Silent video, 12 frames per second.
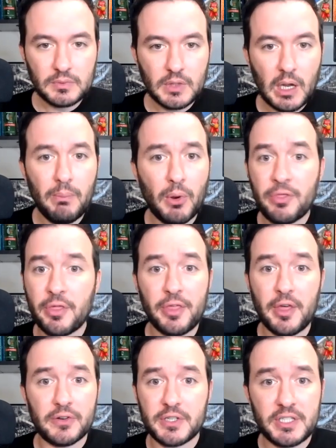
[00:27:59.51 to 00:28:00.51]
both
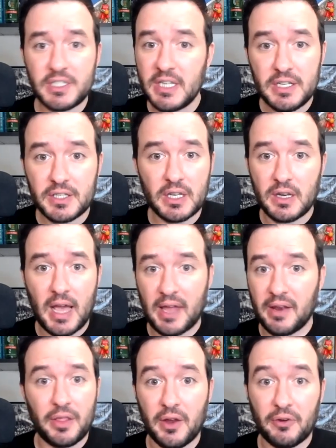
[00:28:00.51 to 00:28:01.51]
their season
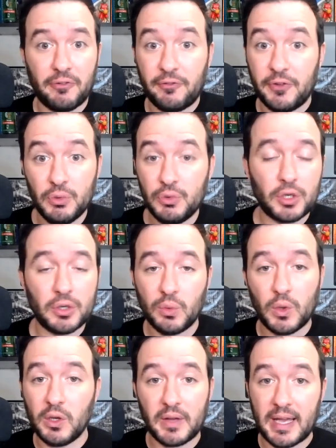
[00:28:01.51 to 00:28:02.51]
and their future
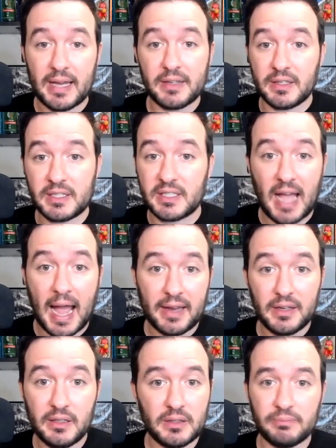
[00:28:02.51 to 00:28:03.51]
will get decided.